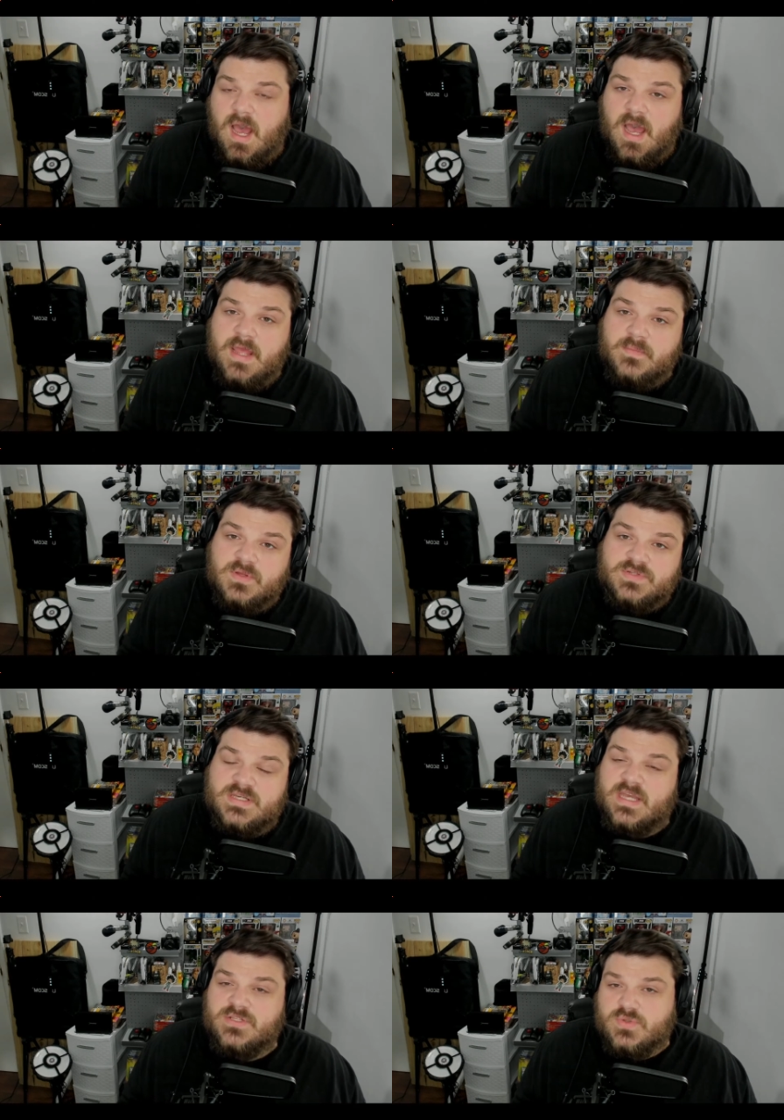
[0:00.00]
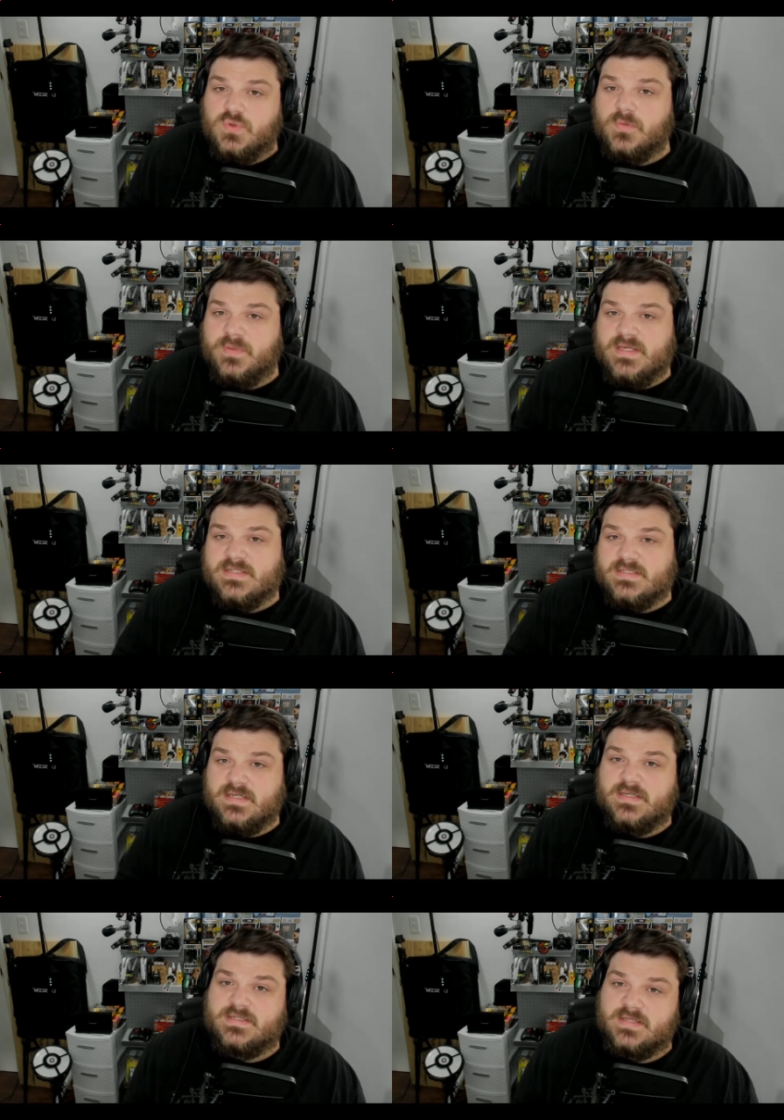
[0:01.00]
I am using a dual
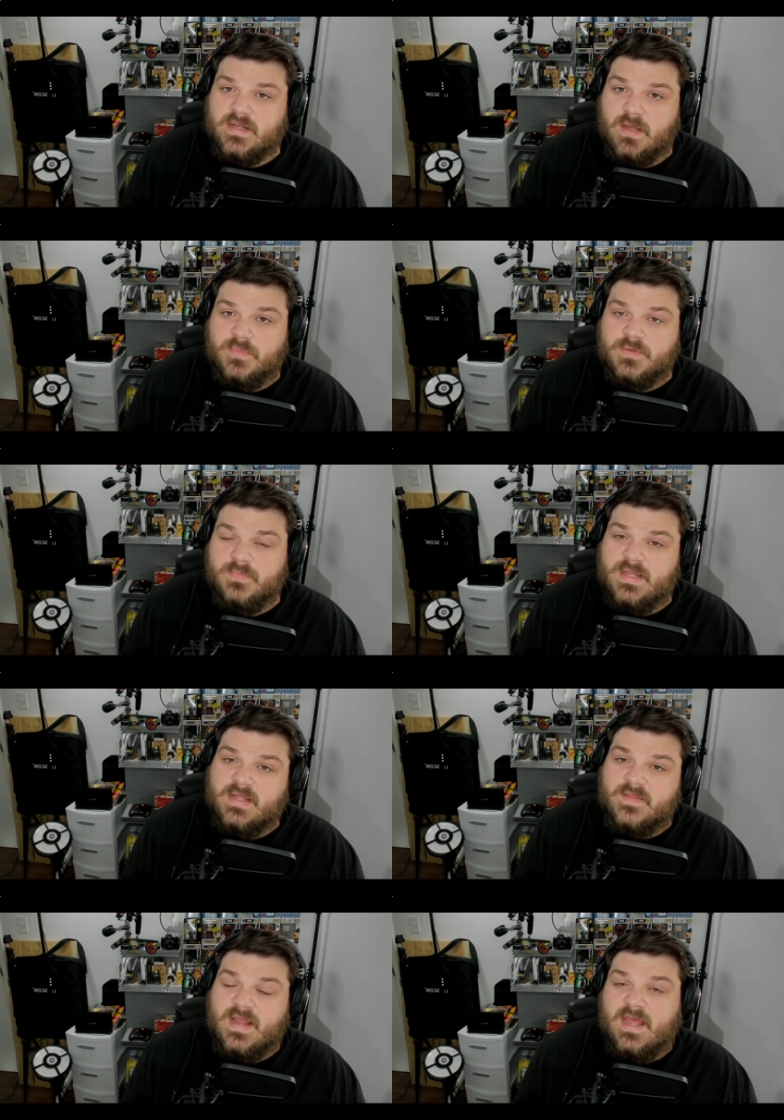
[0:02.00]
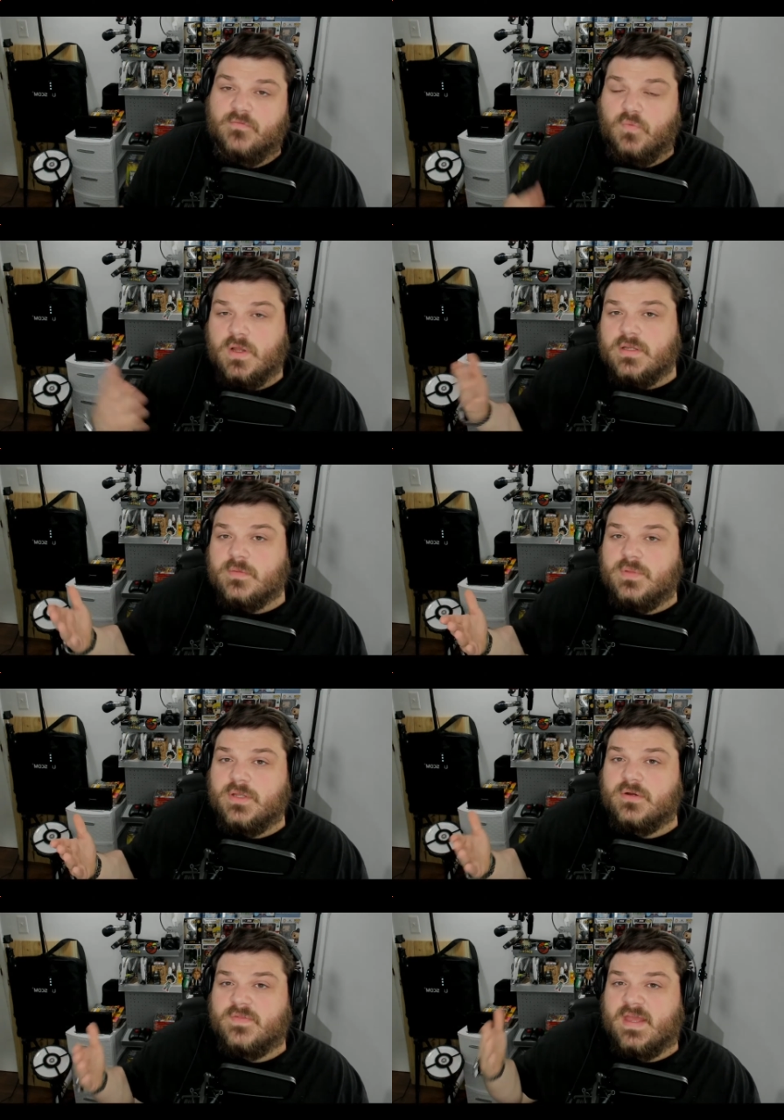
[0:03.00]
PC setup, meaning that I have one
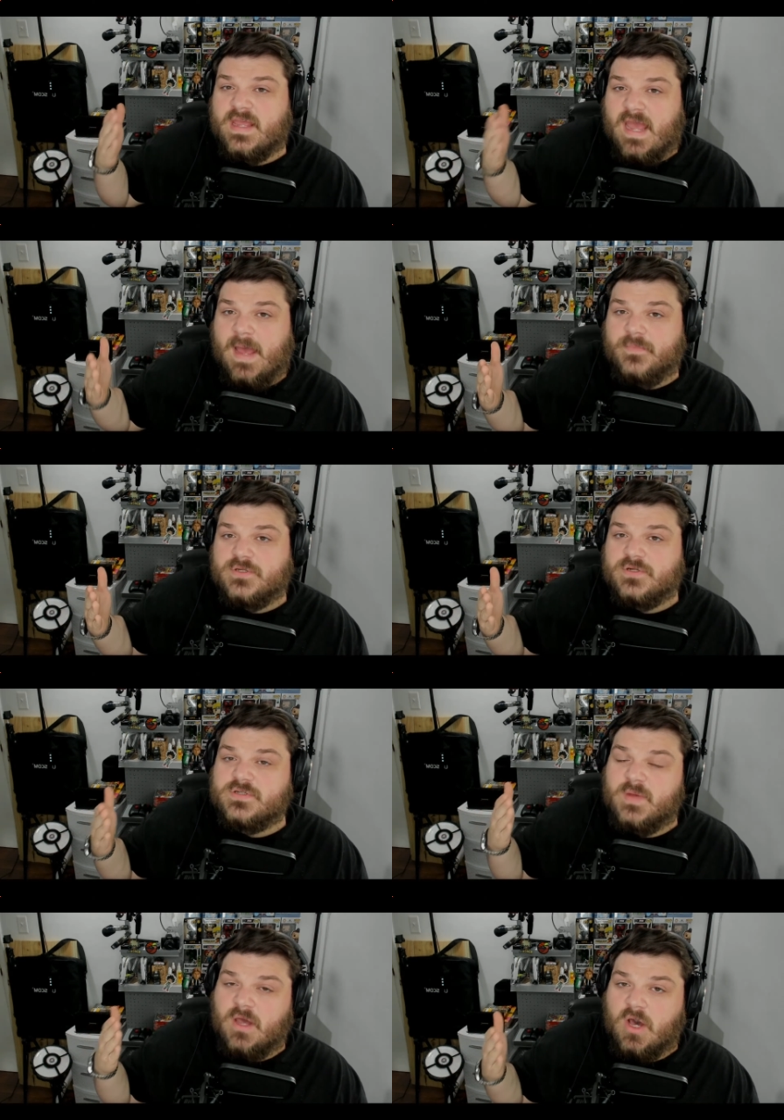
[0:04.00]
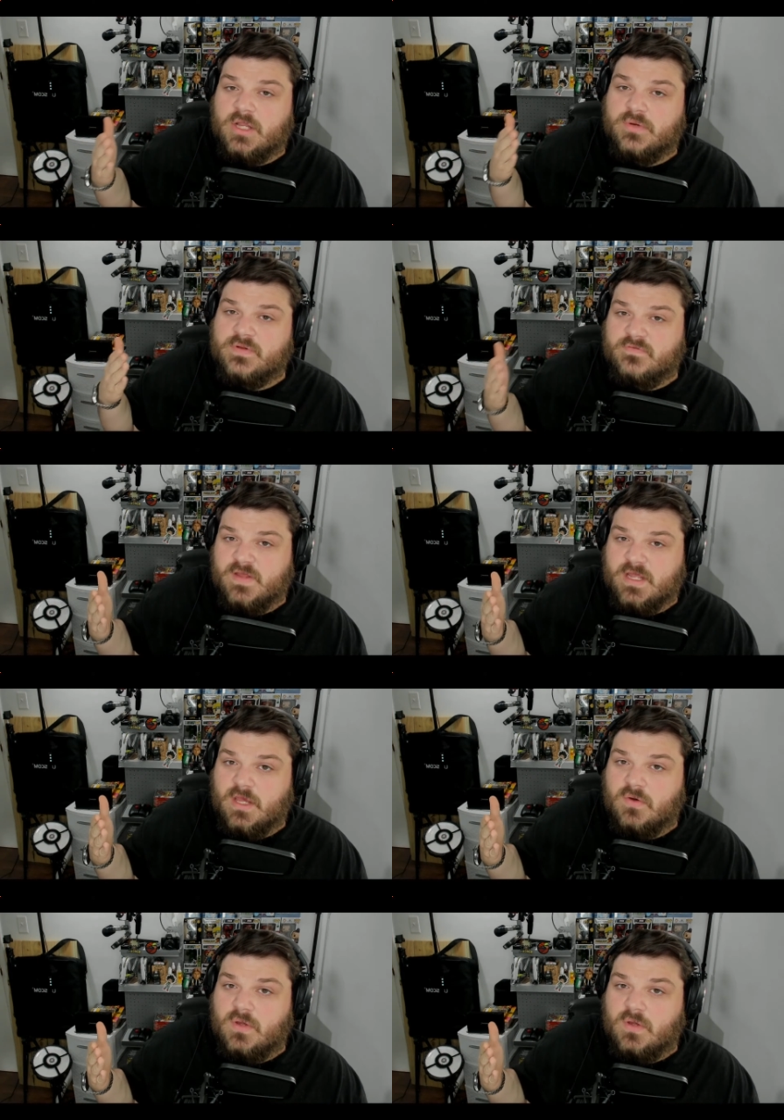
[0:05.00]
computer that captures my audio and video